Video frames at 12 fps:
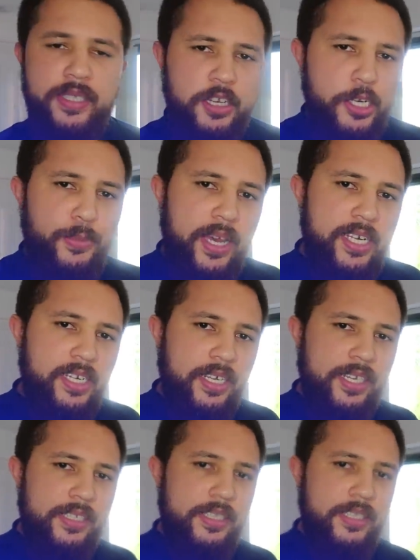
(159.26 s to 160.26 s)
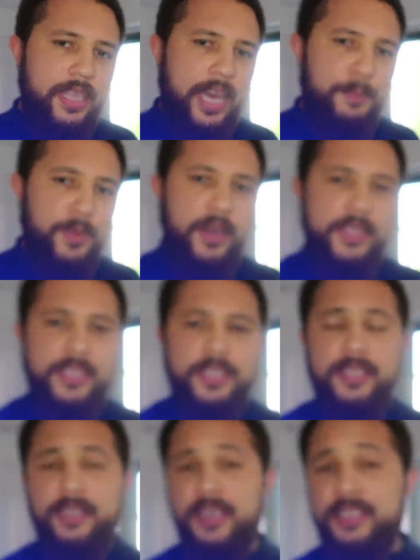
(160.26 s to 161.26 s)
the situation is that
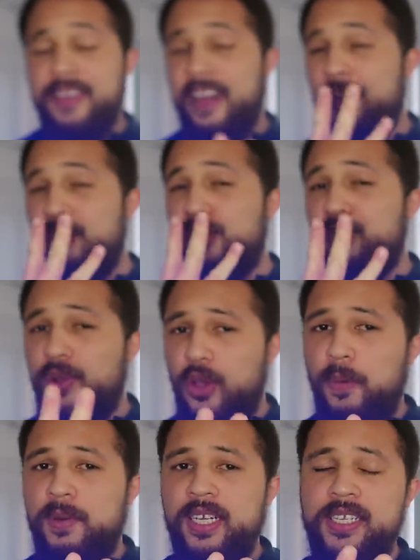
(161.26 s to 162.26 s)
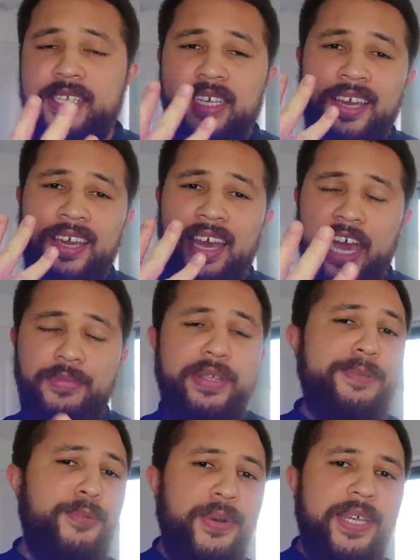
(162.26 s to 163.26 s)
Mertens does have three options at
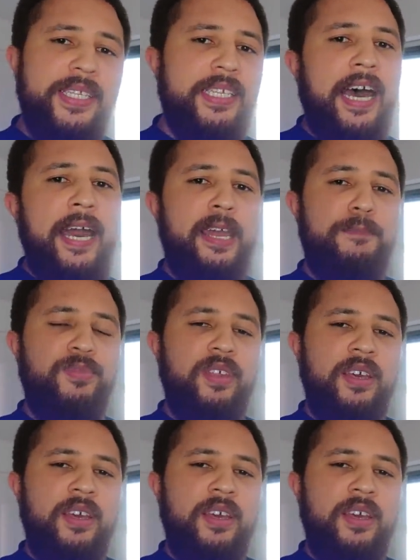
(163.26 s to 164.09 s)
this point in time.